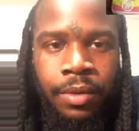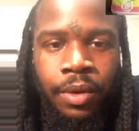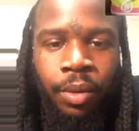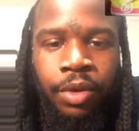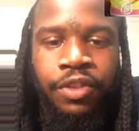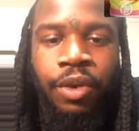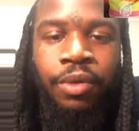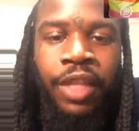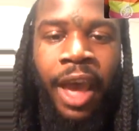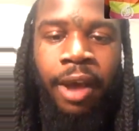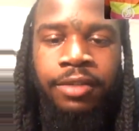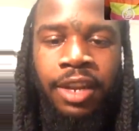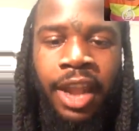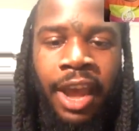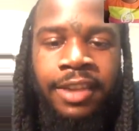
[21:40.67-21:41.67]
Was
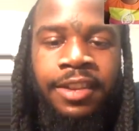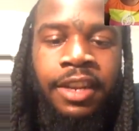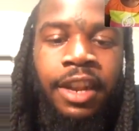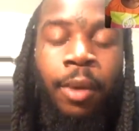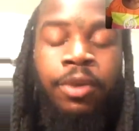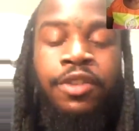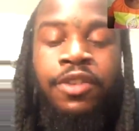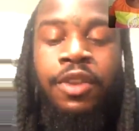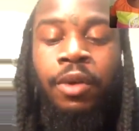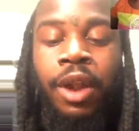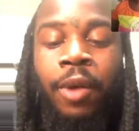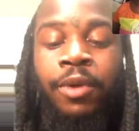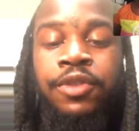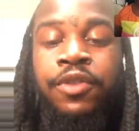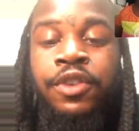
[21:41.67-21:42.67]
2019. That was
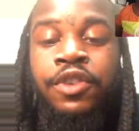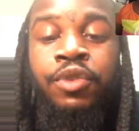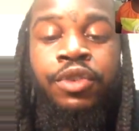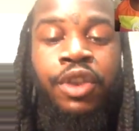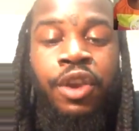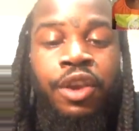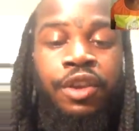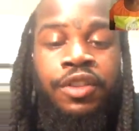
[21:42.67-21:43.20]
for 2 years.